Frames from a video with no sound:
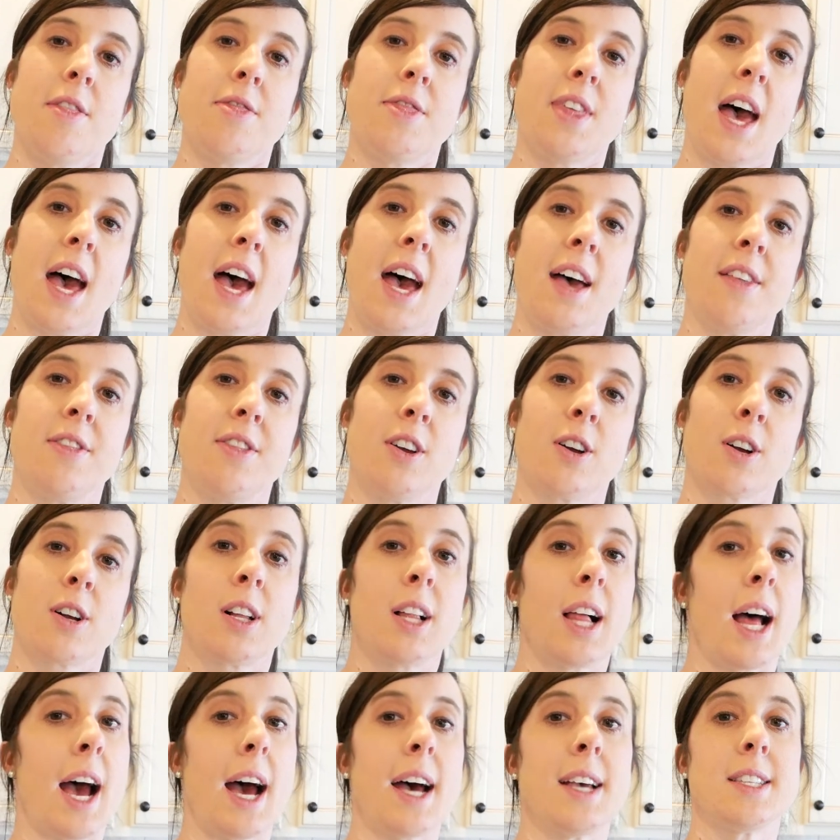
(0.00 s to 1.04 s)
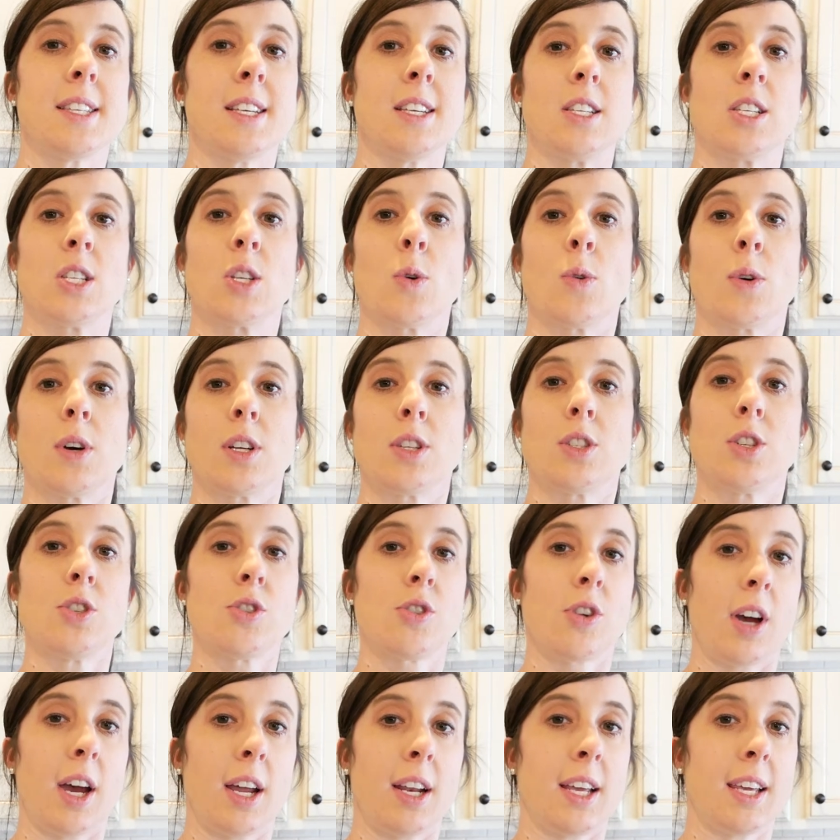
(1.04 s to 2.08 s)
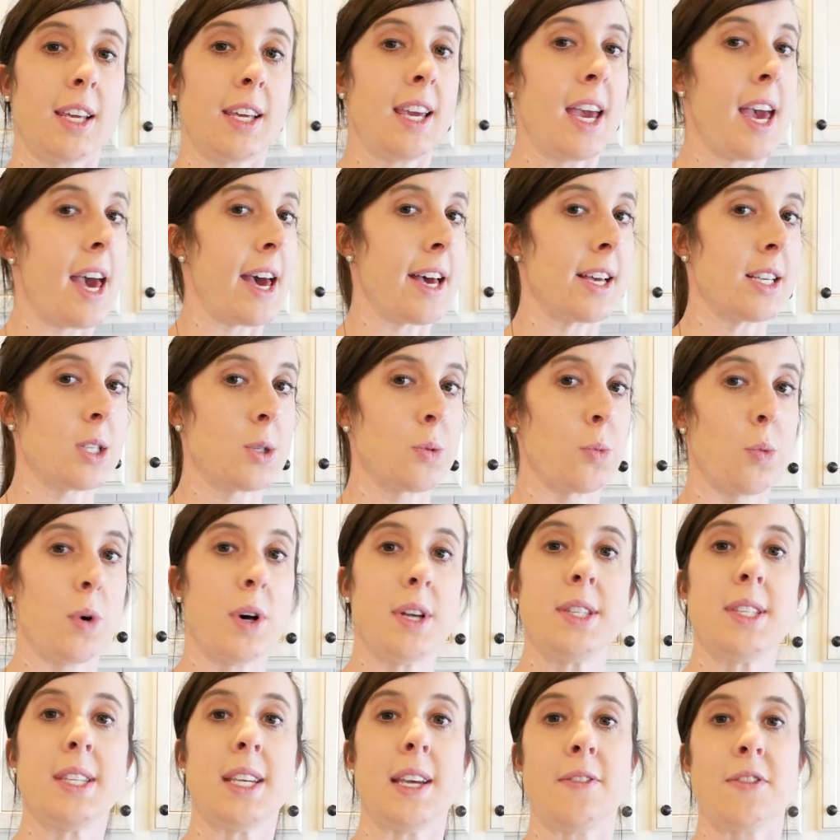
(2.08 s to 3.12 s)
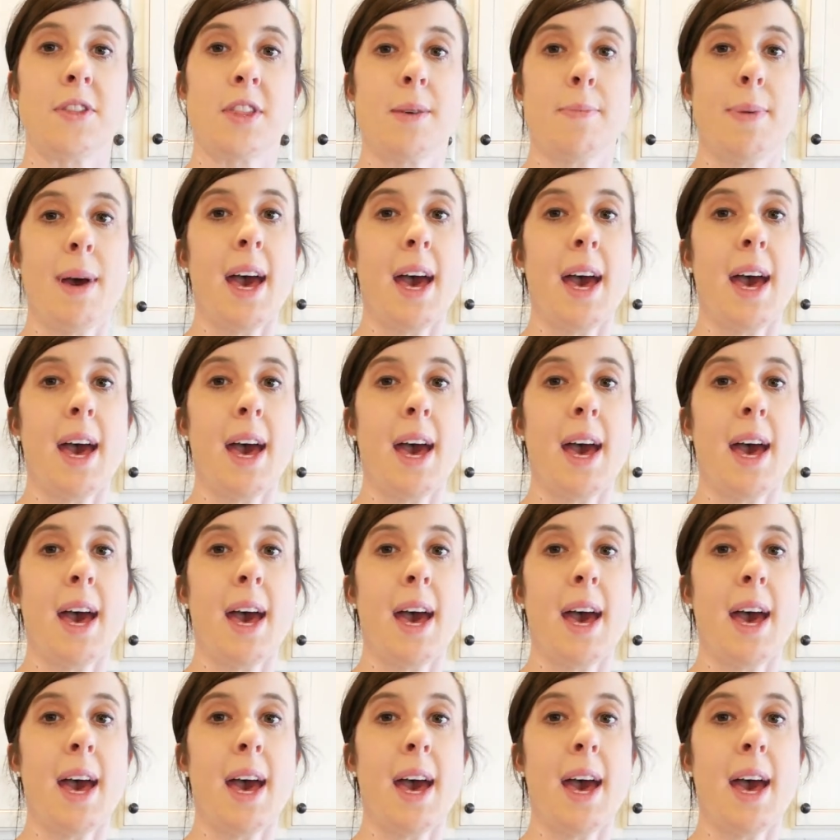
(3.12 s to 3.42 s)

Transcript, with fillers: that their class is going to try to guess what's in the